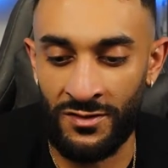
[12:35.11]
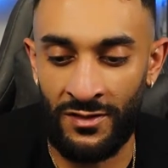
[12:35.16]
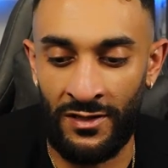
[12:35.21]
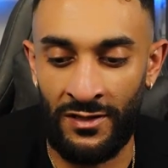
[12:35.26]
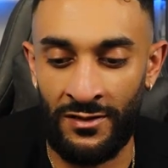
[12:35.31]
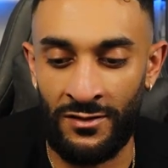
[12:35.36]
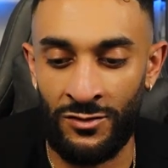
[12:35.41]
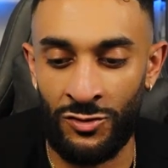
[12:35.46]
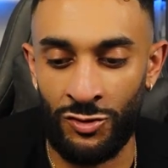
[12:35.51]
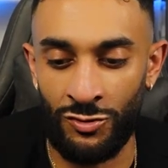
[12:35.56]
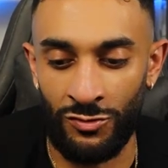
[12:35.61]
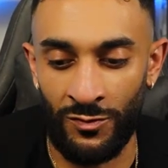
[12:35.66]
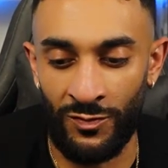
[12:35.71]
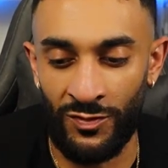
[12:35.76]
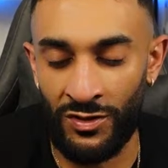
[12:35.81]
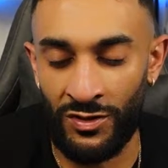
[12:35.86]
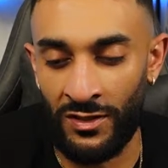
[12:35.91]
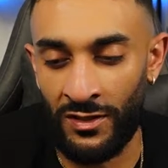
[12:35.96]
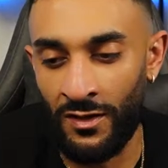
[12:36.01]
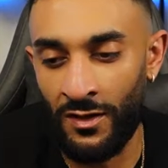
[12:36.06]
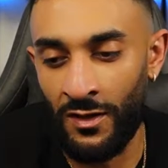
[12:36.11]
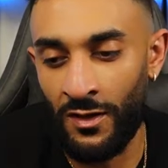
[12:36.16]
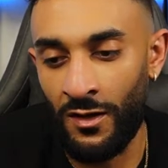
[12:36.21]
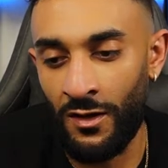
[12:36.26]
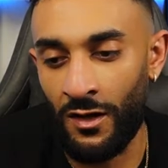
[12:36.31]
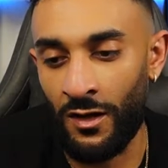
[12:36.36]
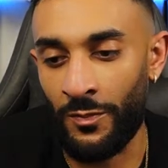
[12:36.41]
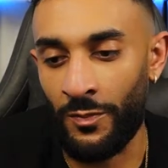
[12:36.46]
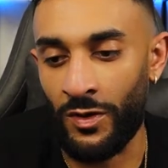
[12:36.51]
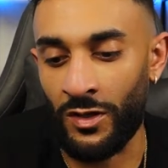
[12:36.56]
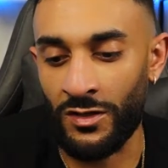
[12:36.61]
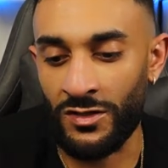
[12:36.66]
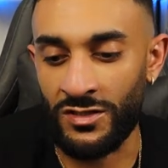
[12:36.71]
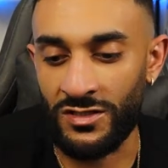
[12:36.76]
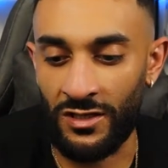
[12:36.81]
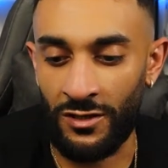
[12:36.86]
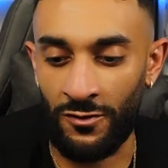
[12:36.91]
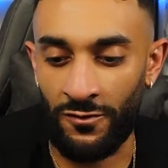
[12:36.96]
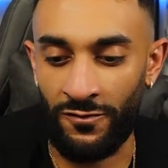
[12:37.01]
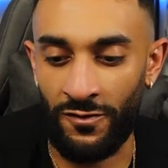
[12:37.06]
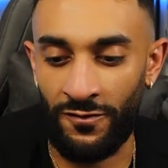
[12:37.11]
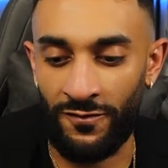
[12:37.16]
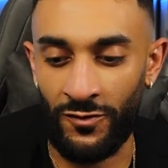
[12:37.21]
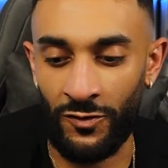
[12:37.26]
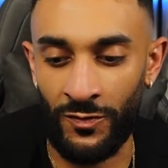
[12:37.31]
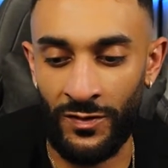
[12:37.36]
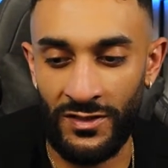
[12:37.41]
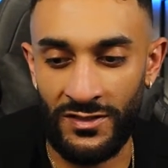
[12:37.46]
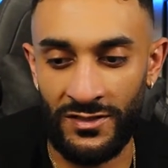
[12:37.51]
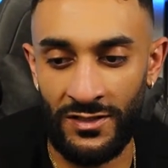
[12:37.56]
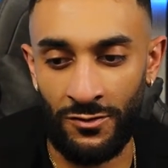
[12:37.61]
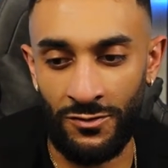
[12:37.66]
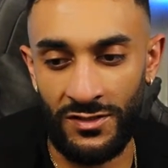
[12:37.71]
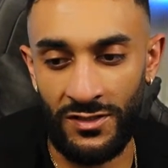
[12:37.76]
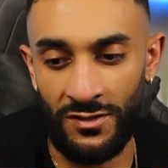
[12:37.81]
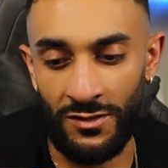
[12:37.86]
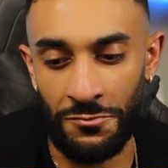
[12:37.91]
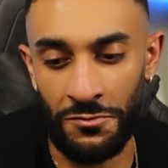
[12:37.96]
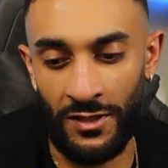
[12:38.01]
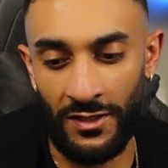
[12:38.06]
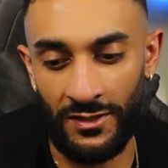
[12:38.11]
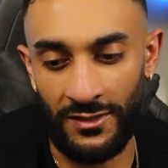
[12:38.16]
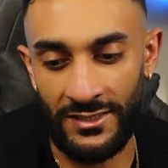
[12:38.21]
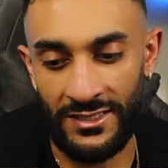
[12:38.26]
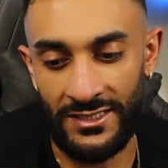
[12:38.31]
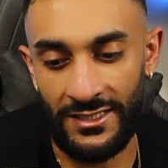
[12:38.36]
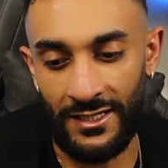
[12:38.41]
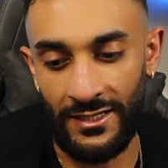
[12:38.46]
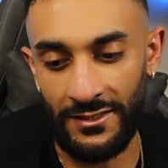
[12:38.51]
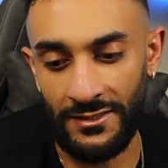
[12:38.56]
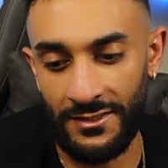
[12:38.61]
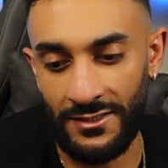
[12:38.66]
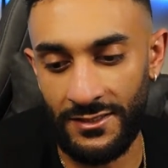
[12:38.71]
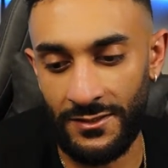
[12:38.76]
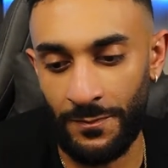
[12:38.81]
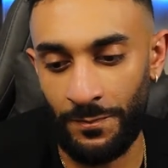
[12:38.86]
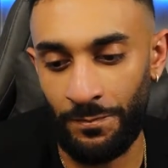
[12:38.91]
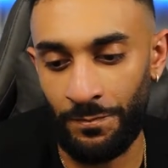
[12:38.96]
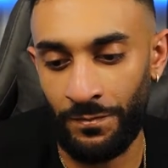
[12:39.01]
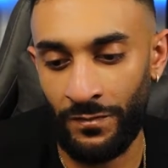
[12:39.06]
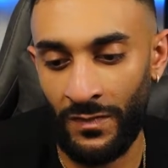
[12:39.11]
They distribute it amongst their fulfillment centers in the United States.